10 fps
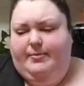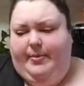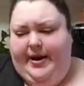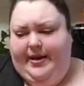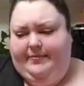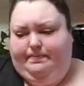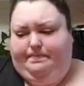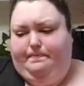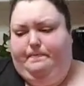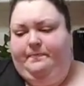but
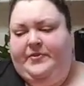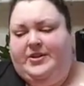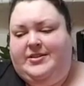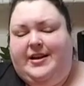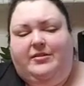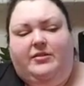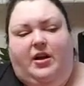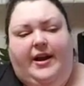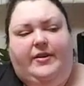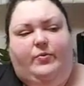there's like a
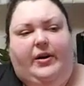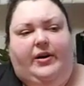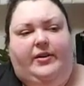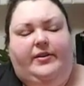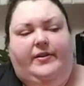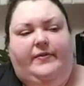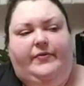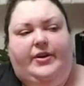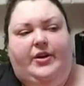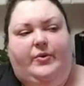line where,
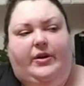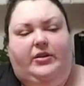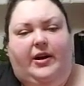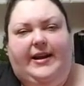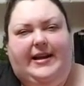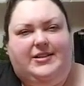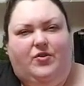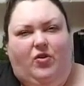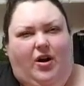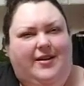you know, a line gets
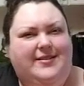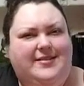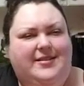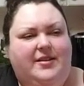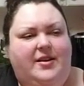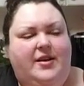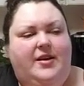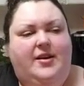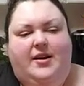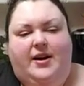crossed.
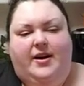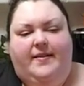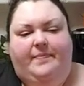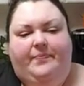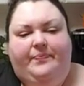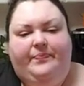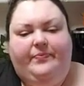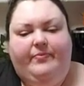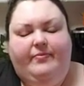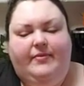I
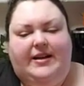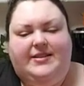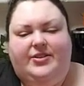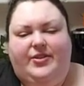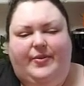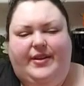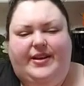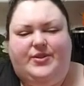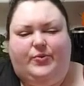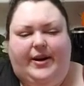still don't
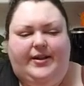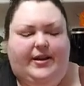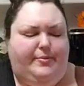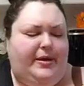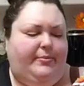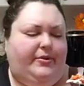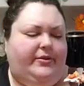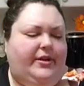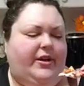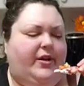think it's right that
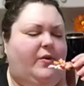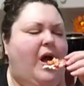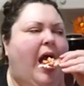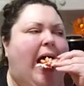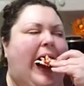people, you know,